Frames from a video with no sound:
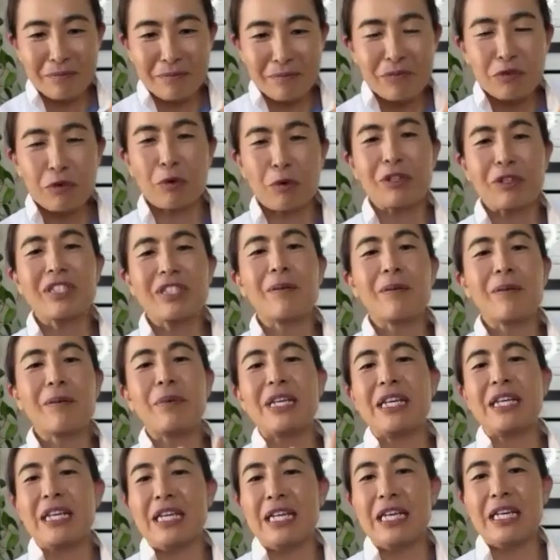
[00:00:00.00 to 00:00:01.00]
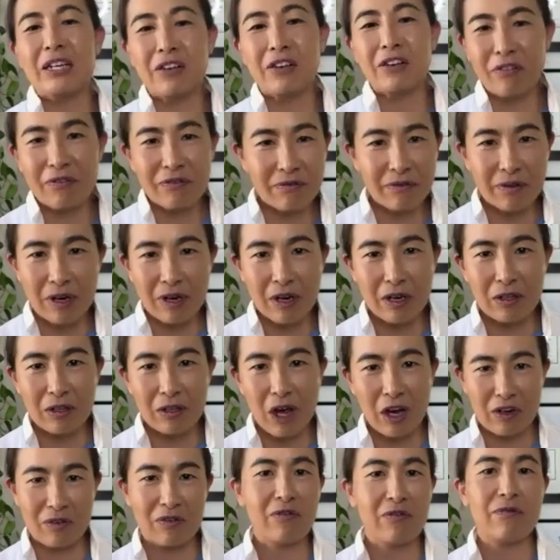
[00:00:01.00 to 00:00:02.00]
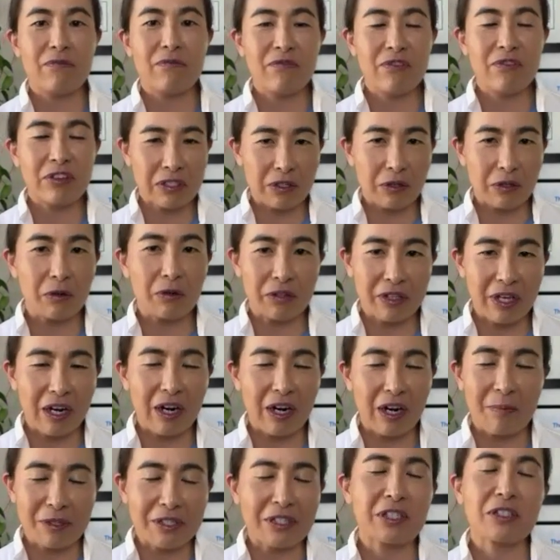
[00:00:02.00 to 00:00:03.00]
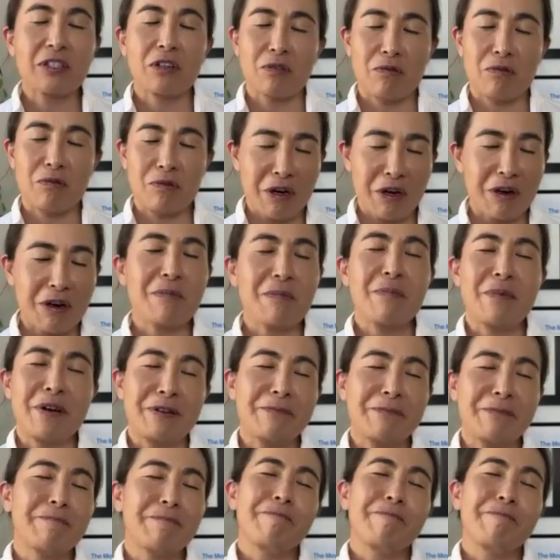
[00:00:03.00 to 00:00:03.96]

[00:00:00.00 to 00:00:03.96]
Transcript: towards the beginning of a lot of physical therapist career. But